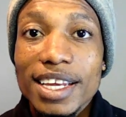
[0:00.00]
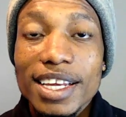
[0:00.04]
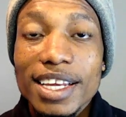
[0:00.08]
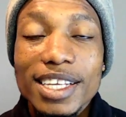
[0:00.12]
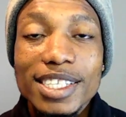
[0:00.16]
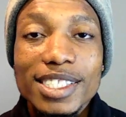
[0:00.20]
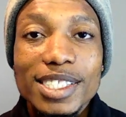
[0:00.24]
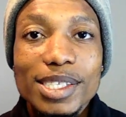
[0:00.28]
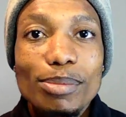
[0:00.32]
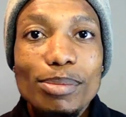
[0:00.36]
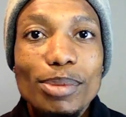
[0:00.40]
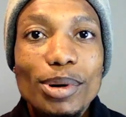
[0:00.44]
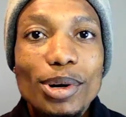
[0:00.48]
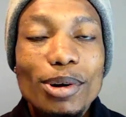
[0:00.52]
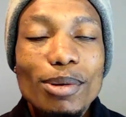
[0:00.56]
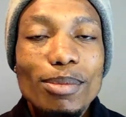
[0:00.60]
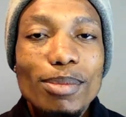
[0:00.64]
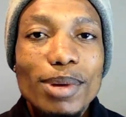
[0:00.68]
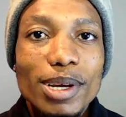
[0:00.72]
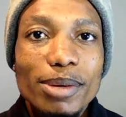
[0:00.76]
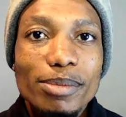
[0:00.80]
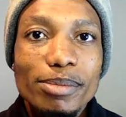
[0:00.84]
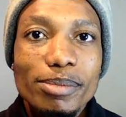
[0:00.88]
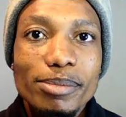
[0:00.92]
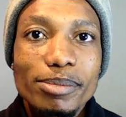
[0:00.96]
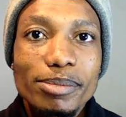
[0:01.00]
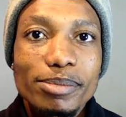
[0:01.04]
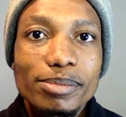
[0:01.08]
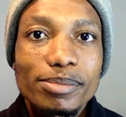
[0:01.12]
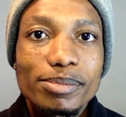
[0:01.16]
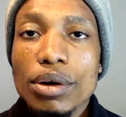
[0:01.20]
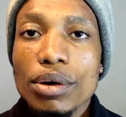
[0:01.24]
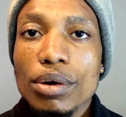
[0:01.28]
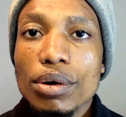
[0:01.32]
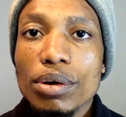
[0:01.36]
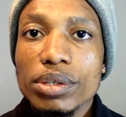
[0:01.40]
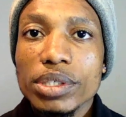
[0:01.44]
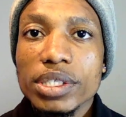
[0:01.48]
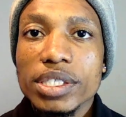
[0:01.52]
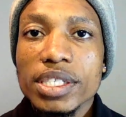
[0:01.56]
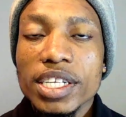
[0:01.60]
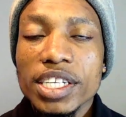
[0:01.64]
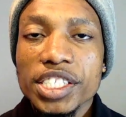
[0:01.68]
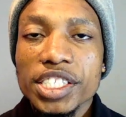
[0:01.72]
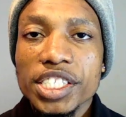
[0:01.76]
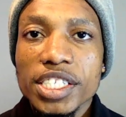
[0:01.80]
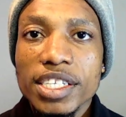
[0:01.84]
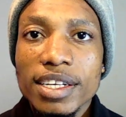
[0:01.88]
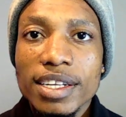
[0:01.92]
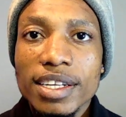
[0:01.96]
it's a problem. Coastal
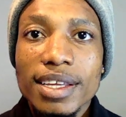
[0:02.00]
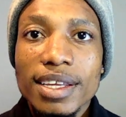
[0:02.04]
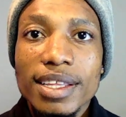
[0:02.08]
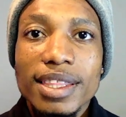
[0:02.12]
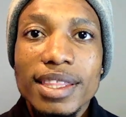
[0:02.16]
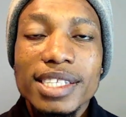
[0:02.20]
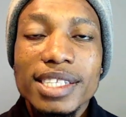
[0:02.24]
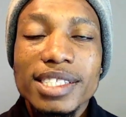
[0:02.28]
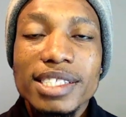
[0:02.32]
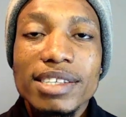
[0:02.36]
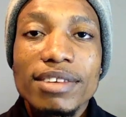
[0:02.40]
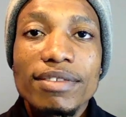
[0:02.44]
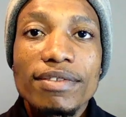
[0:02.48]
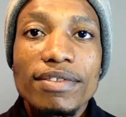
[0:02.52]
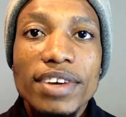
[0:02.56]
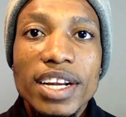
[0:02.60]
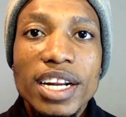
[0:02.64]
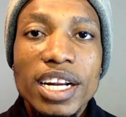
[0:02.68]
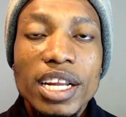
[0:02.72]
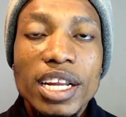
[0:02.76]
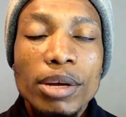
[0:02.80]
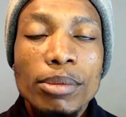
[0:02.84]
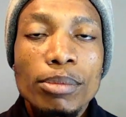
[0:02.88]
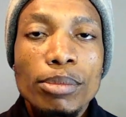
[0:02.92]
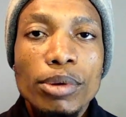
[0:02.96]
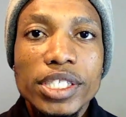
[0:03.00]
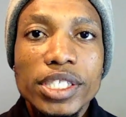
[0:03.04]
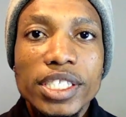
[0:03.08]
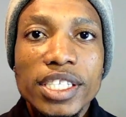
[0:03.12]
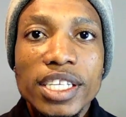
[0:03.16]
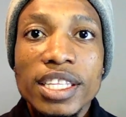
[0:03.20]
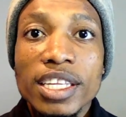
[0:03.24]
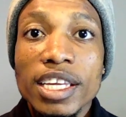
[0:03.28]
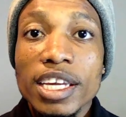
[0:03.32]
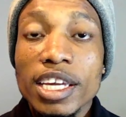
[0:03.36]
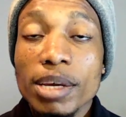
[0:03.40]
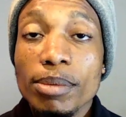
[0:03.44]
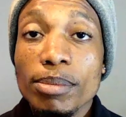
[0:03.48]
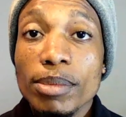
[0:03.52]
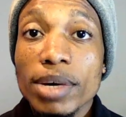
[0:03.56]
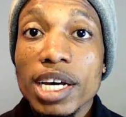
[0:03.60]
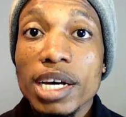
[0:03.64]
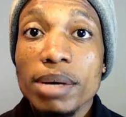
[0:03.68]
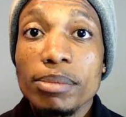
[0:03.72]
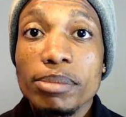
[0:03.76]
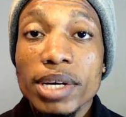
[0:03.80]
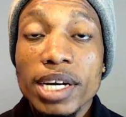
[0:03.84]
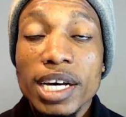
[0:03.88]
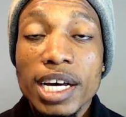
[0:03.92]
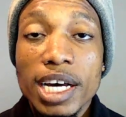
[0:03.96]
there's a very important game
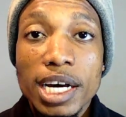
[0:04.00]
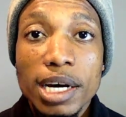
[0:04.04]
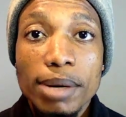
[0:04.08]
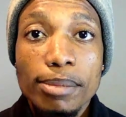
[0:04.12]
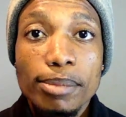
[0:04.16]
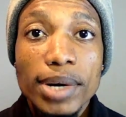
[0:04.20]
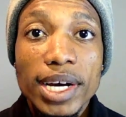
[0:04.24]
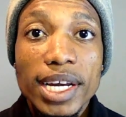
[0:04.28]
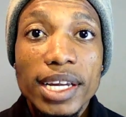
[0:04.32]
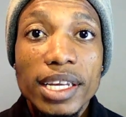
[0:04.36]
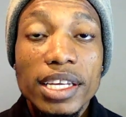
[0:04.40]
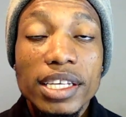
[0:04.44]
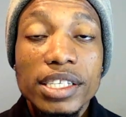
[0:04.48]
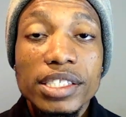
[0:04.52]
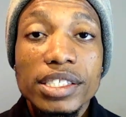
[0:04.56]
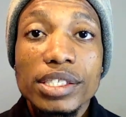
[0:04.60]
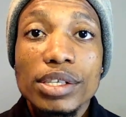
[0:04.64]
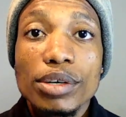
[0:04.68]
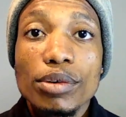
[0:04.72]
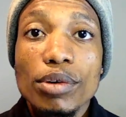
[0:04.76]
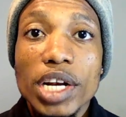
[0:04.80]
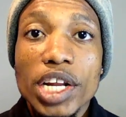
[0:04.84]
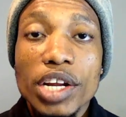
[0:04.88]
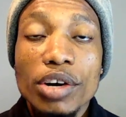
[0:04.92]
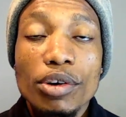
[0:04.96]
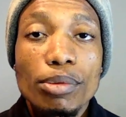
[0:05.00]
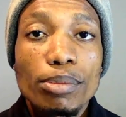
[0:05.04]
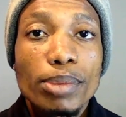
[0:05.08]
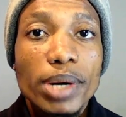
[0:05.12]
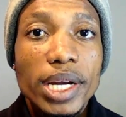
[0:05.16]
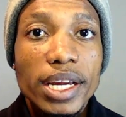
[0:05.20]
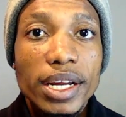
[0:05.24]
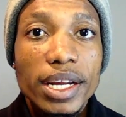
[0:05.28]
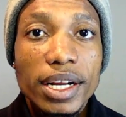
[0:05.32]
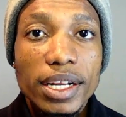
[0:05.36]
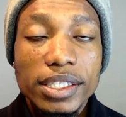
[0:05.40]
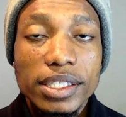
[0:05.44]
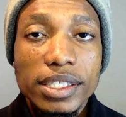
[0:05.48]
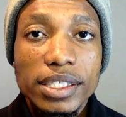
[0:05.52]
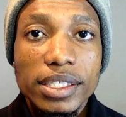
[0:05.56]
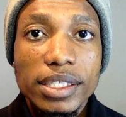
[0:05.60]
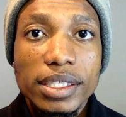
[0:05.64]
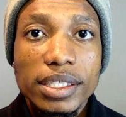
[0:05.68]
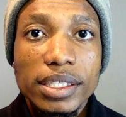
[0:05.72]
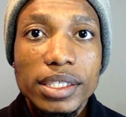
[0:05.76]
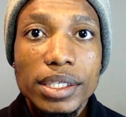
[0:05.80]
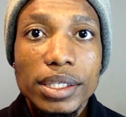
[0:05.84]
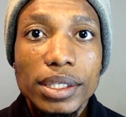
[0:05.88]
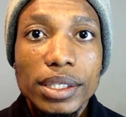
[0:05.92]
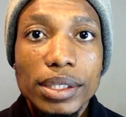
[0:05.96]
coming up against the Orlando Pirates.
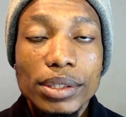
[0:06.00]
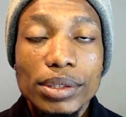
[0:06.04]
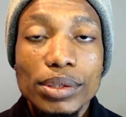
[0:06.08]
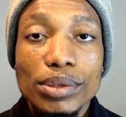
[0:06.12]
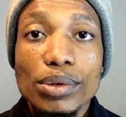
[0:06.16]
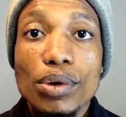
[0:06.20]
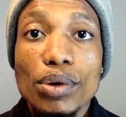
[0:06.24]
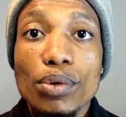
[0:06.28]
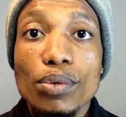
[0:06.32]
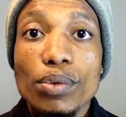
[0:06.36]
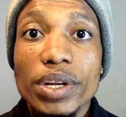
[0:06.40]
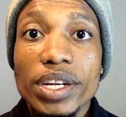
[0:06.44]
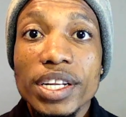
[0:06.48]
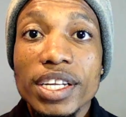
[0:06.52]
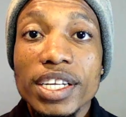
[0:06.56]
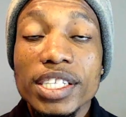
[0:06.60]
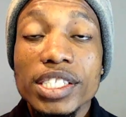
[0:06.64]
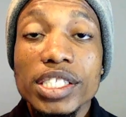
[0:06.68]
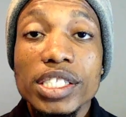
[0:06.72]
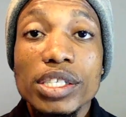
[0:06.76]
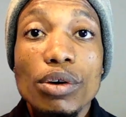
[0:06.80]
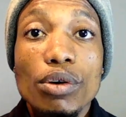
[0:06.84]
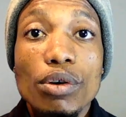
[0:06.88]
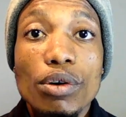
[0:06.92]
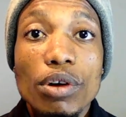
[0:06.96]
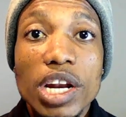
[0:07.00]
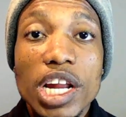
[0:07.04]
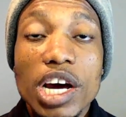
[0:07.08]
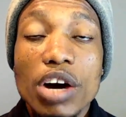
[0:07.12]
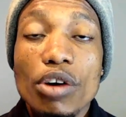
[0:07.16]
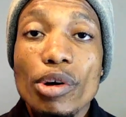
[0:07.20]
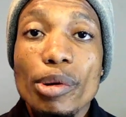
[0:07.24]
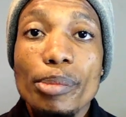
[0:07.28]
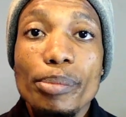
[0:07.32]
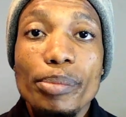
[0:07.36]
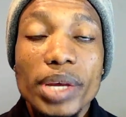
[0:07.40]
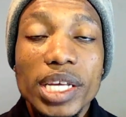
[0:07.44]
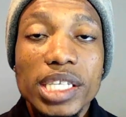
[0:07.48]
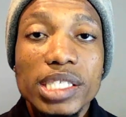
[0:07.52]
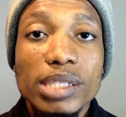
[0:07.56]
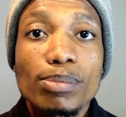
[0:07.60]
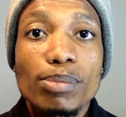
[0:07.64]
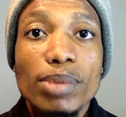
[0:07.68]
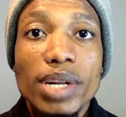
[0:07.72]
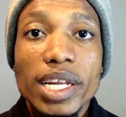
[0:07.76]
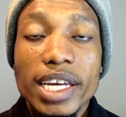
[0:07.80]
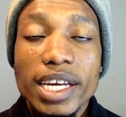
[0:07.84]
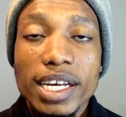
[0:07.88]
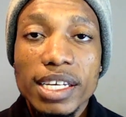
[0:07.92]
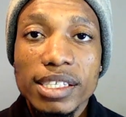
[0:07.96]
So we need all our best
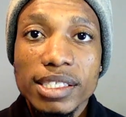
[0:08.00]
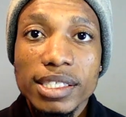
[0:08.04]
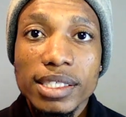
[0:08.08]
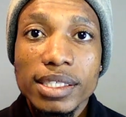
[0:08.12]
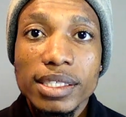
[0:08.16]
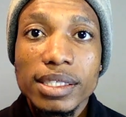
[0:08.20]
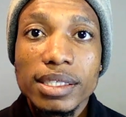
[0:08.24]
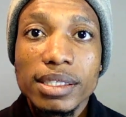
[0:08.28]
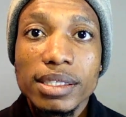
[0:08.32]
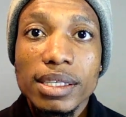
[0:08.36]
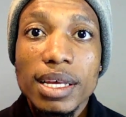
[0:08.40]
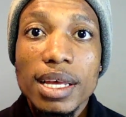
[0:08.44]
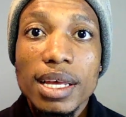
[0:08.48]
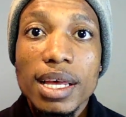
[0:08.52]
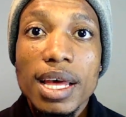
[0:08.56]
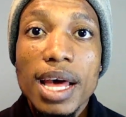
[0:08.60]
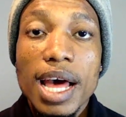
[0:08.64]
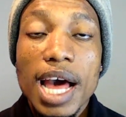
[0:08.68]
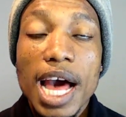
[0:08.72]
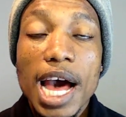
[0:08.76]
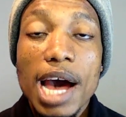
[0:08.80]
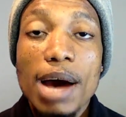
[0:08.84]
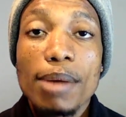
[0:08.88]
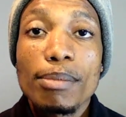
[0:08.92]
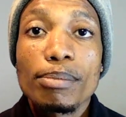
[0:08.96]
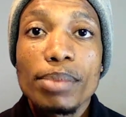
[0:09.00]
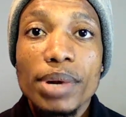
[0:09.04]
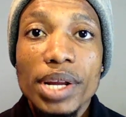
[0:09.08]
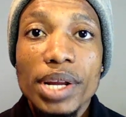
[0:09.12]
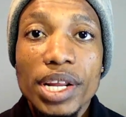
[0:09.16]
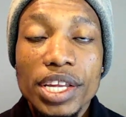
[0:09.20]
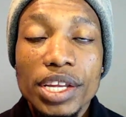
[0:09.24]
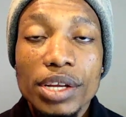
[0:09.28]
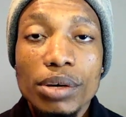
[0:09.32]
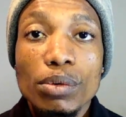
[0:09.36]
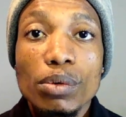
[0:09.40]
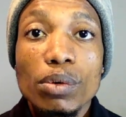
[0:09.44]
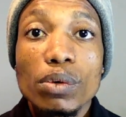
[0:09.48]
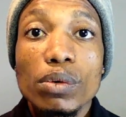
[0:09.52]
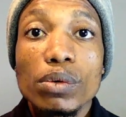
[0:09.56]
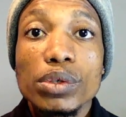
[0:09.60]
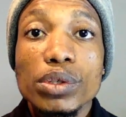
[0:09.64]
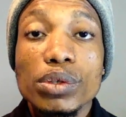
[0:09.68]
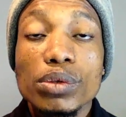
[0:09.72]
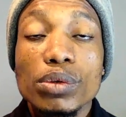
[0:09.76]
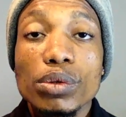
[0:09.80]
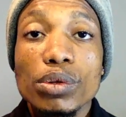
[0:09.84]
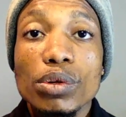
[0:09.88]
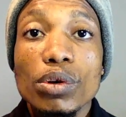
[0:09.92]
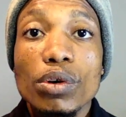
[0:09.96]
players. I'm praying
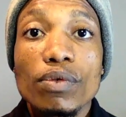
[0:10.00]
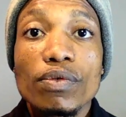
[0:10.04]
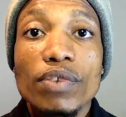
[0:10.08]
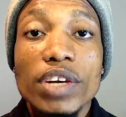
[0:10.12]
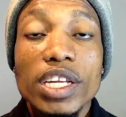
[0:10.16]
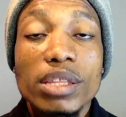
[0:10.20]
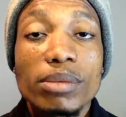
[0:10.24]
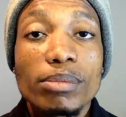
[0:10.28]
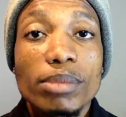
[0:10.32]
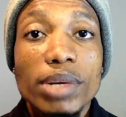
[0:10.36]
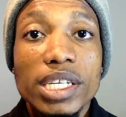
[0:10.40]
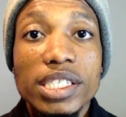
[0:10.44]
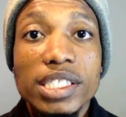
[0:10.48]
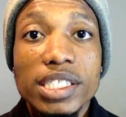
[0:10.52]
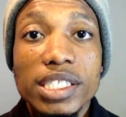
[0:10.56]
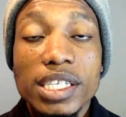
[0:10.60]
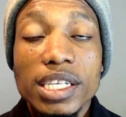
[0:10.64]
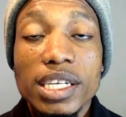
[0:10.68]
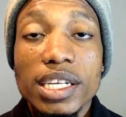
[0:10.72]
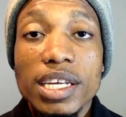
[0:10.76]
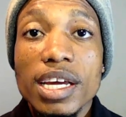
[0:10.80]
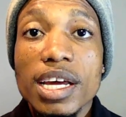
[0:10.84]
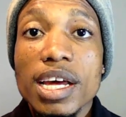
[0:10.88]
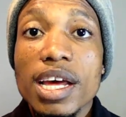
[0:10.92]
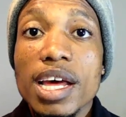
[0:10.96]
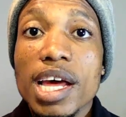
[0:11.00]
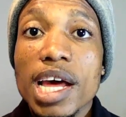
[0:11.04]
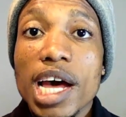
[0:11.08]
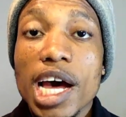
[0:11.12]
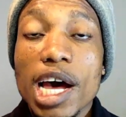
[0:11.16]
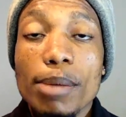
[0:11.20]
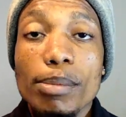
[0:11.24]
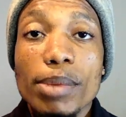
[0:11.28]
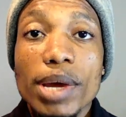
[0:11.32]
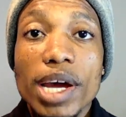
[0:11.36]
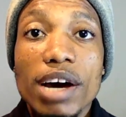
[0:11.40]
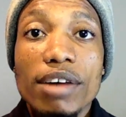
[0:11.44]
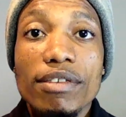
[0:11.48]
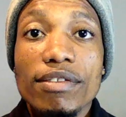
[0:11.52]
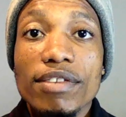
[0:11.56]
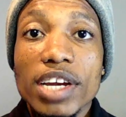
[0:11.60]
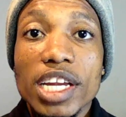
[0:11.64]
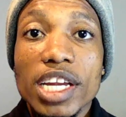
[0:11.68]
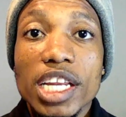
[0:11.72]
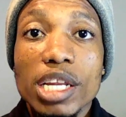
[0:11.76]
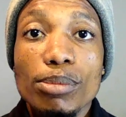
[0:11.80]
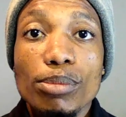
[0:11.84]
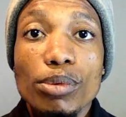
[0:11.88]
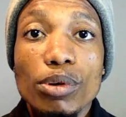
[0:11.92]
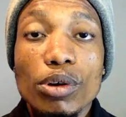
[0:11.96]
ukuthi uDove Edmilson be
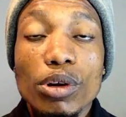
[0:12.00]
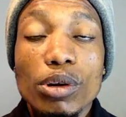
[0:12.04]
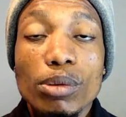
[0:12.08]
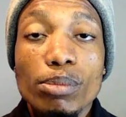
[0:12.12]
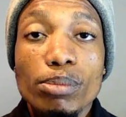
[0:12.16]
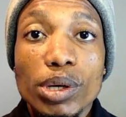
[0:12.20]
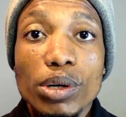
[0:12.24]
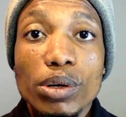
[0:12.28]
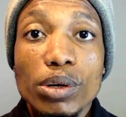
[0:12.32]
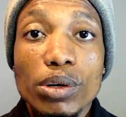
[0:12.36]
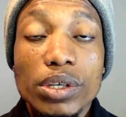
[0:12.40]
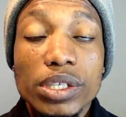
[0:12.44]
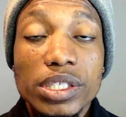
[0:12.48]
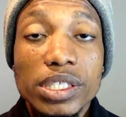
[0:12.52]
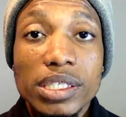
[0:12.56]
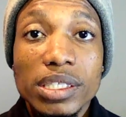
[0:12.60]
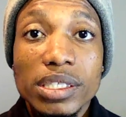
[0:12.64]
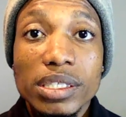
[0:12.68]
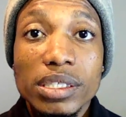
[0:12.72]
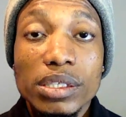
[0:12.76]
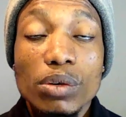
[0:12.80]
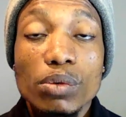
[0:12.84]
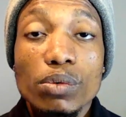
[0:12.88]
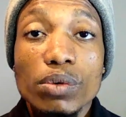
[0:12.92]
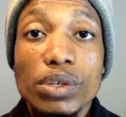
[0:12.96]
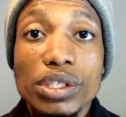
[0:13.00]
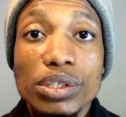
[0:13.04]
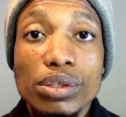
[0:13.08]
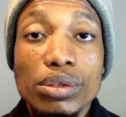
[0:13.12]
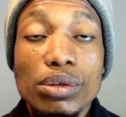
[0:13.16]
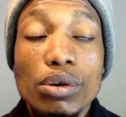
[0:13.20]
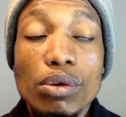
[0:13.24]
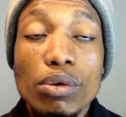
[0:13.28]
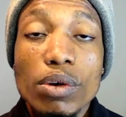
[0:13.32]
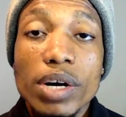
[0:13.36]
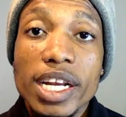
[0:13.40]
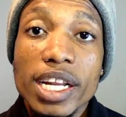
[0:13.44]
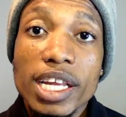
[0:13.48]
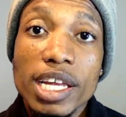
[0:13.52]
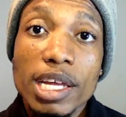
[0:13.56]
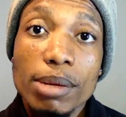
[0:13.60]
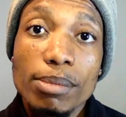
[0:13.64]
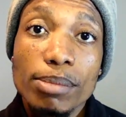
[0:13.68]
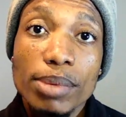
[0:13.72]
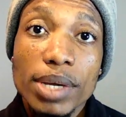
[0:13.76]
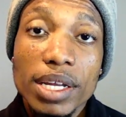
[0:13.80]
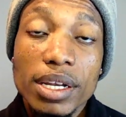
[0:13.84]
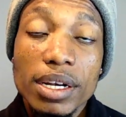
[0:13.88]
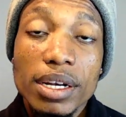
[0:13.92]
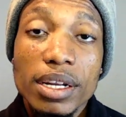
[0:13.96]
available because we saw what
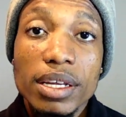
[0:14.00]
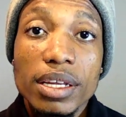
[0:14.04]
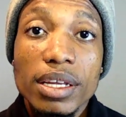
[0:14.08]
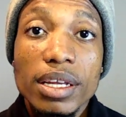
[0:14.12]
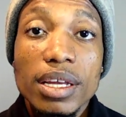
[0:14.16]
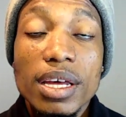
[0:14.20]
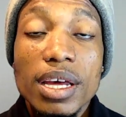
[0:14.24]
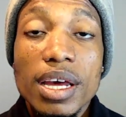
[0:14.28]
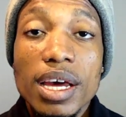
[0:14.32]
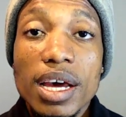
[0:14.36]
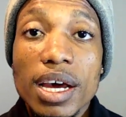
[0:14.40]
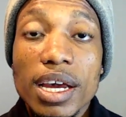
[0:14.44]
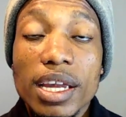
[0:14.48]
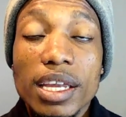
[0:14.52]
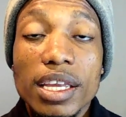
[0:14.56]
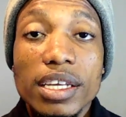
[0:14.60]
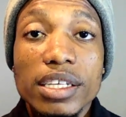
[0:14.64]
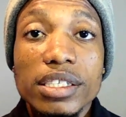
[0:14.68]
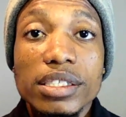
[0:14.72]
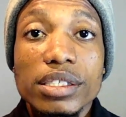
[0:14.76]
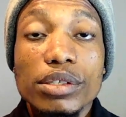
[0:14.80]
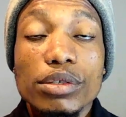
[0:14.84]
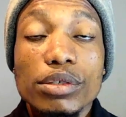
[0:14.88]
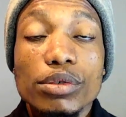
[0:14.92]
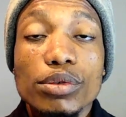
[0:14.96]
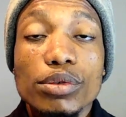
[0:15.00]
happened against the